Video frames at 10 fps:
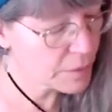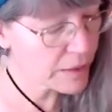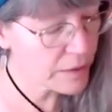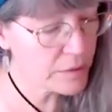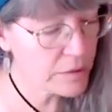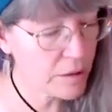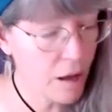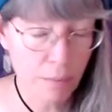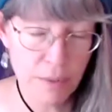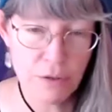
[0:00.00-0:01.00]
I'm liking the
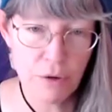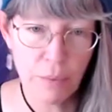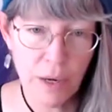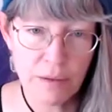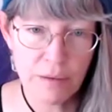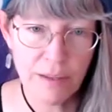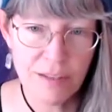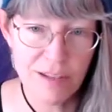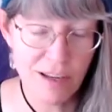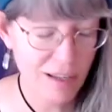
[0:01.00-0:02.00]
little hobbit doorway that
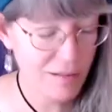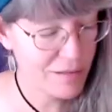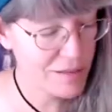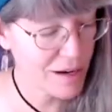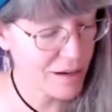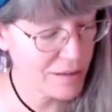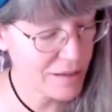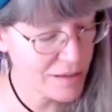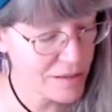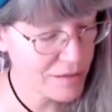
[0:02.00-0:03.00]
they stuck
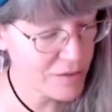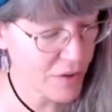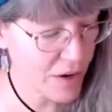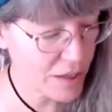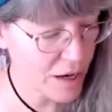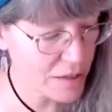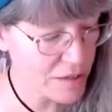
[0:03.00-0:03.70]
in this. It's very